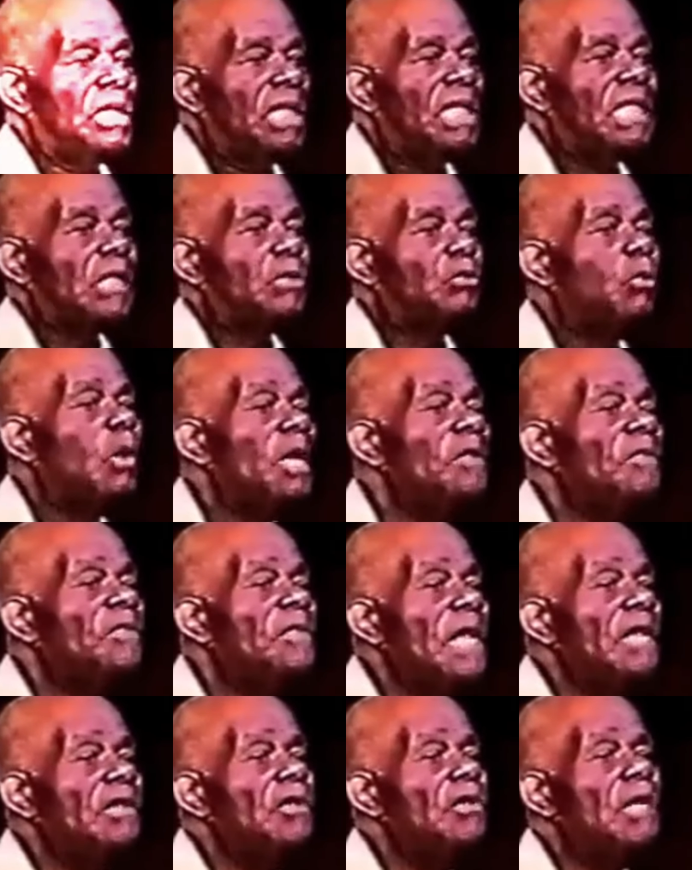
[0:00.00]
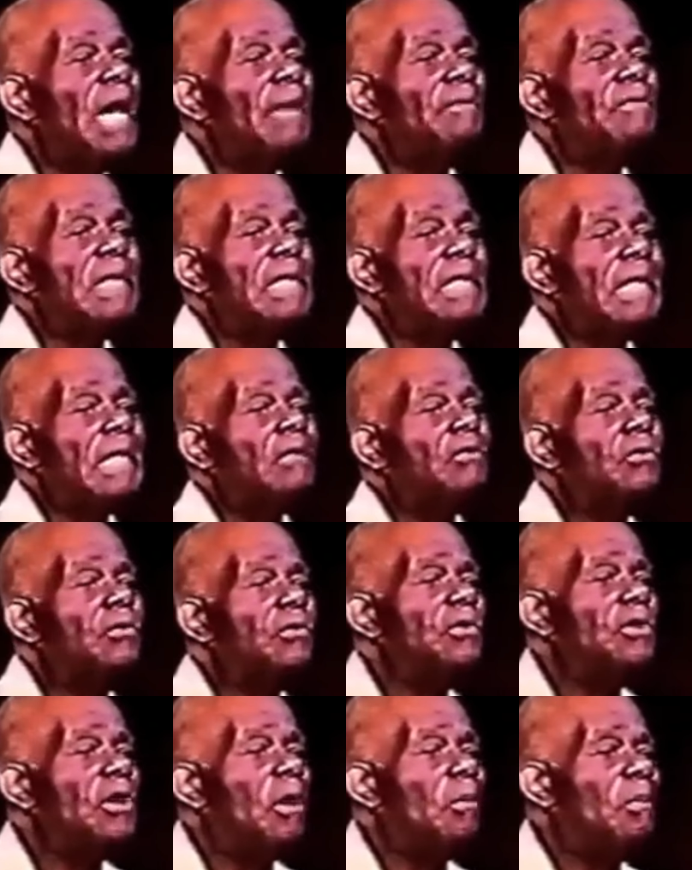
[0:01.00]
And there's one thing you have to get
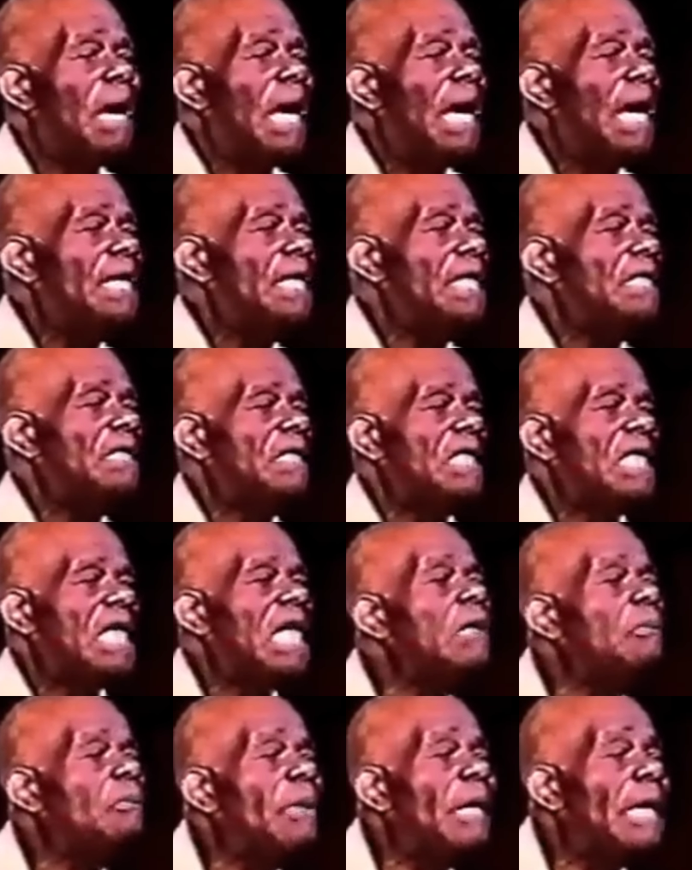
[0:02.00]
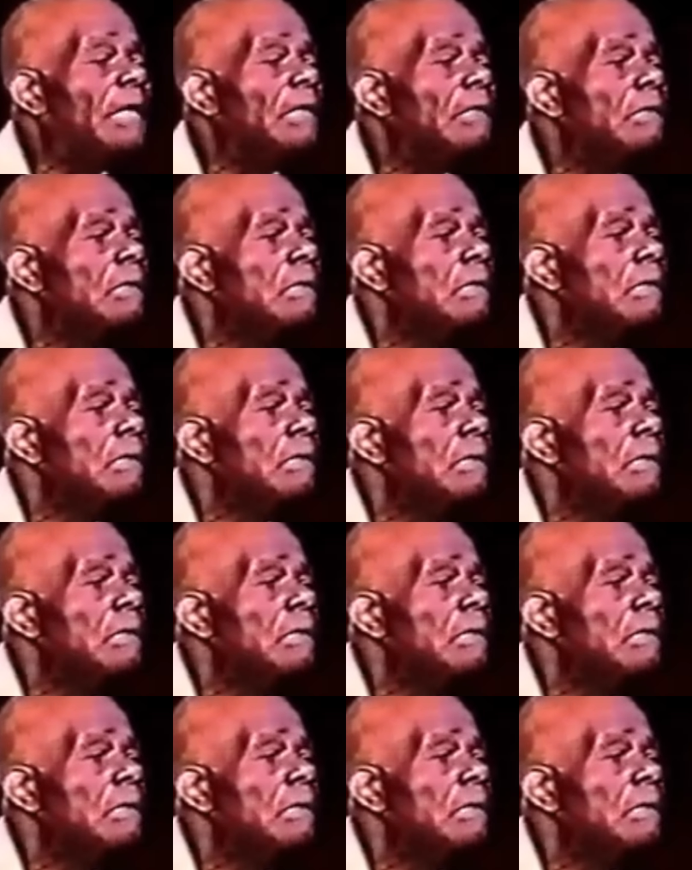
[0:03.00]
through your mind and keep it.